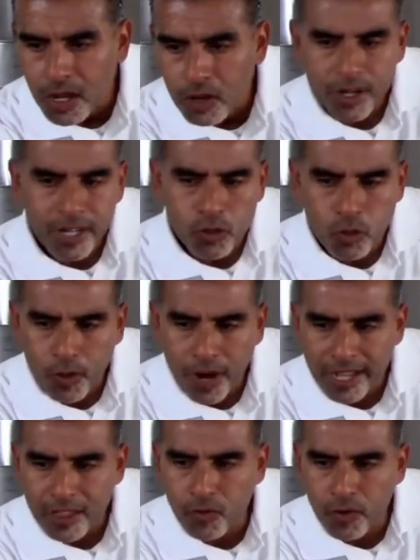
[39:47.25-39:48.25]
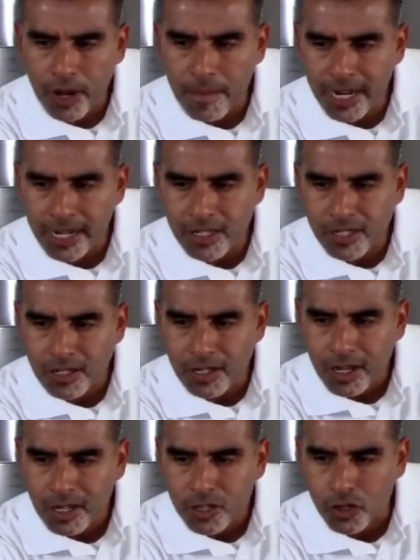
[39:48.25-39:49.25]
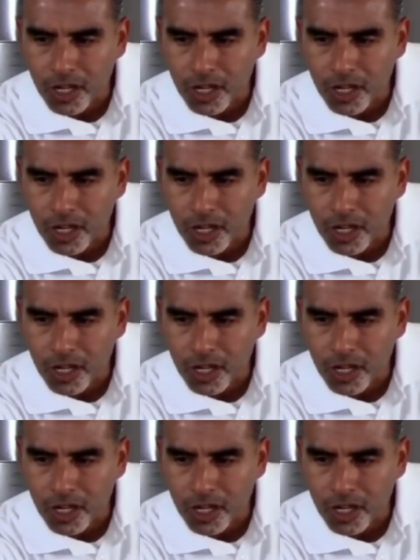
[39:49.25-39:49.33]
we need to wait 3 minutes to